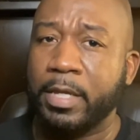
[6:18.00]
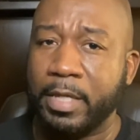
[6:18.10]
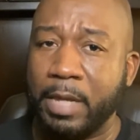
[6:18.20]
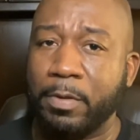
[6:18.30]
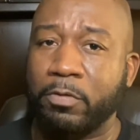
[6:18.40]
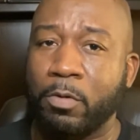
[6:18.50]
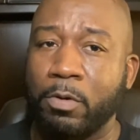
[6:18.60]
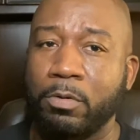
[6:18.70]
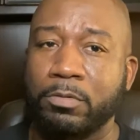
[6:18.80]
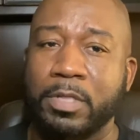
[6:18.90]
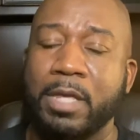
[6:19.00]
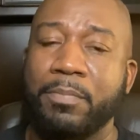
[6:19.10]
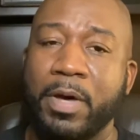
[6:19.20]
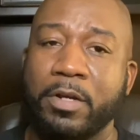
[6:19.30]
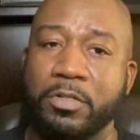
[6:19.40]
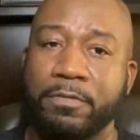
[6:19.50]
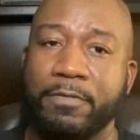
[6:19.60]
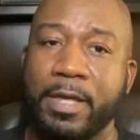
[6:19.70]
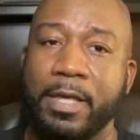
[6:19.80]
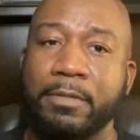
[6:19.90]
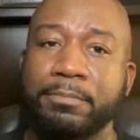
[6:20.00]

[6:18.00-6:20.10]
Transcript: Game of Thrones and Punisher fan.